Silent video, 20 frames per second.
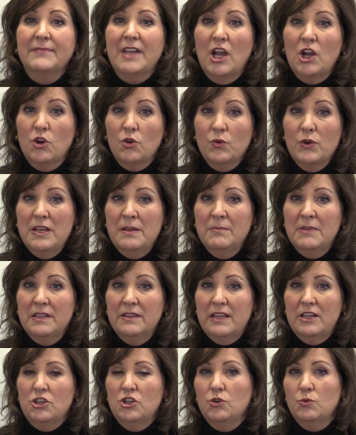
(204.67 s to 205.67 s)

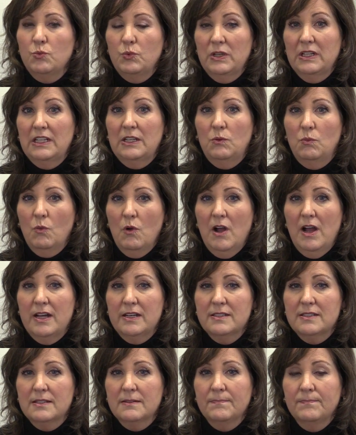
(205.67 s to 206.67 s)
agreement that you really
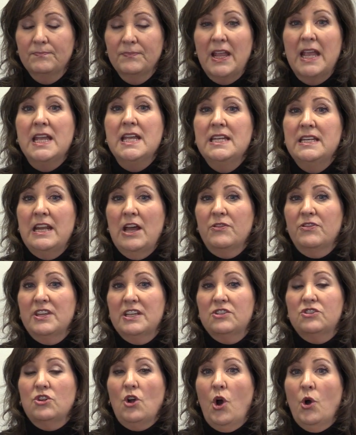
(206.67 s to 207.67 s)
want. Now,
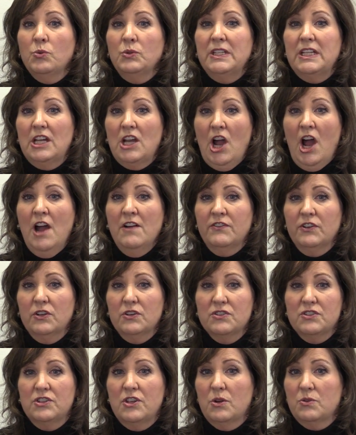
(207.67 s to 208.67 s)
this only
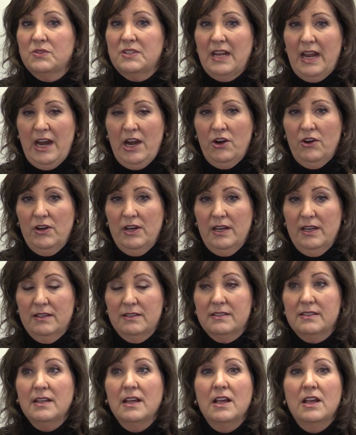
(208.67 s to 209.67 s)
covers those
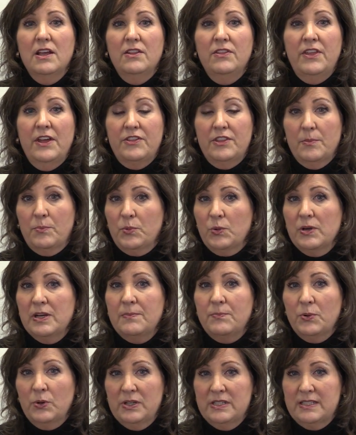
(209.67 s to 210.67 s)
areas that the
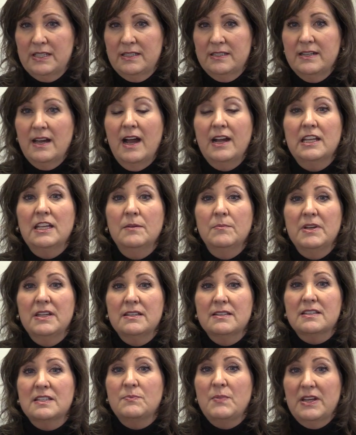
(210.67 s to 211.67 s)
pre-printed
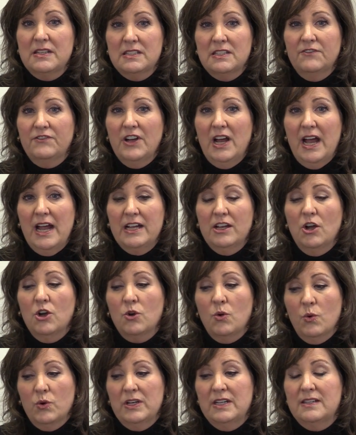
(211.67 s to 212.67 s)
documents specify
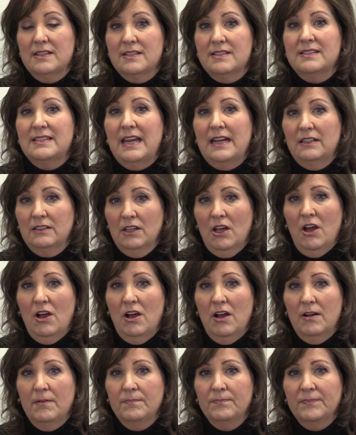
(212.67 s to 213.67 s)
according to state
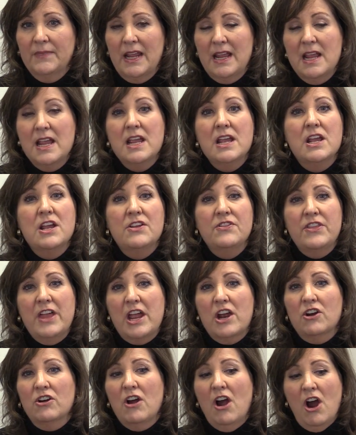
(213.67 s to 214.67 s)
law.
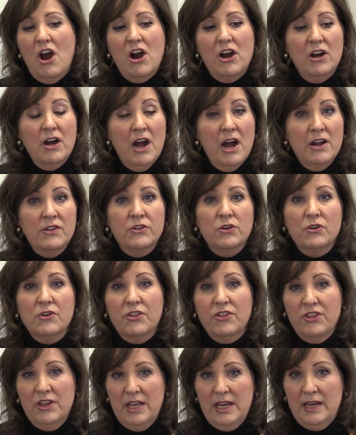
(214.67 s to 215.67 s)
There are other
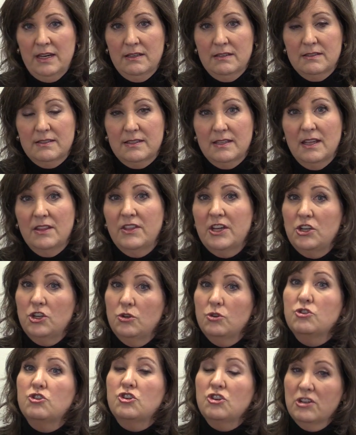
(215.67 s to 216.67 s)
things that
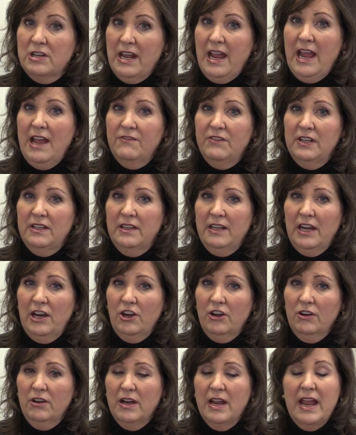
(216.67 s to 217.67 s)
you should have in
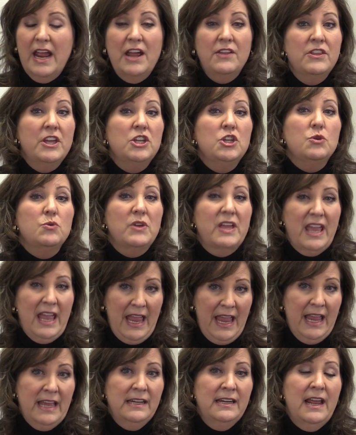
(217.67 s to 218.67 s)
there and that you
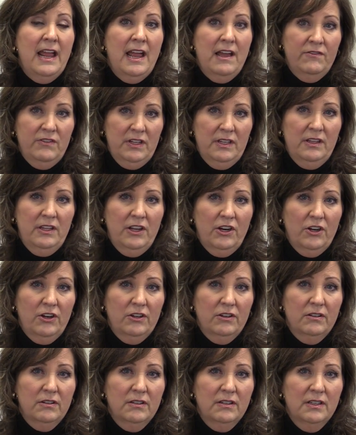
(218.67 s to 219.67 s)
can have in
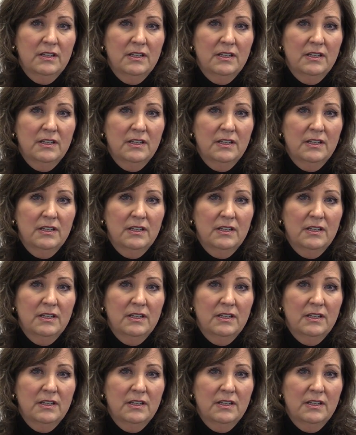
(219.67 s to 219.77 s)
there,